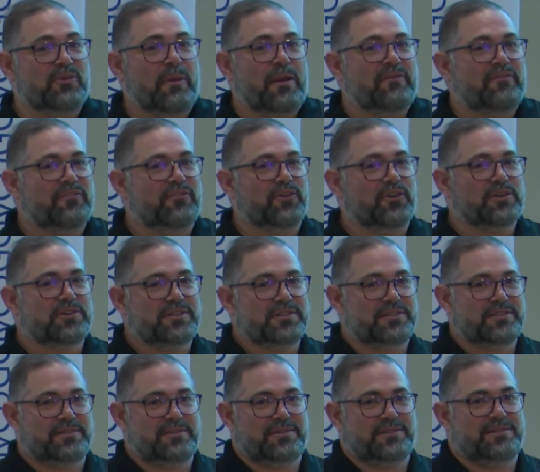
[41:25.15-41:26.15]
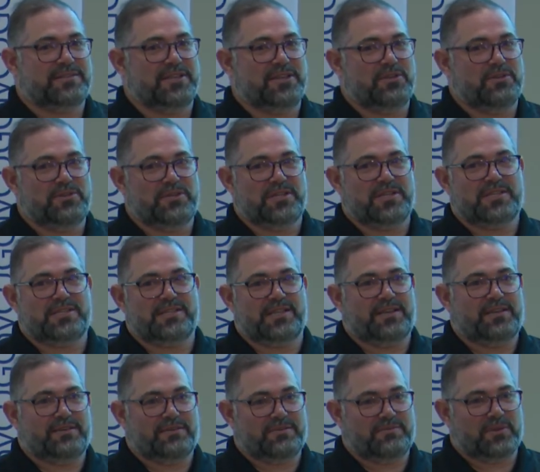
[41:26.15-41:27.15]
my first
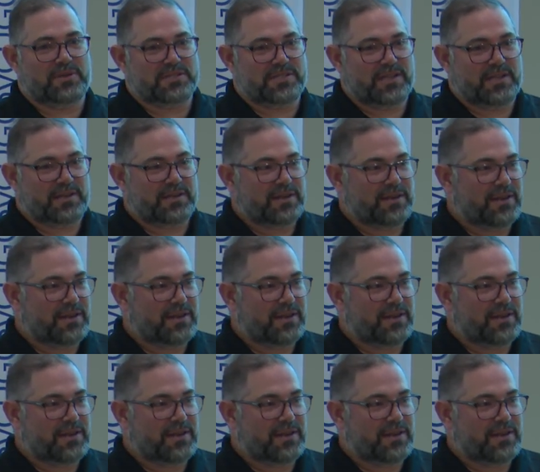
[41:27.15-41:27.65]
CUGC? Was it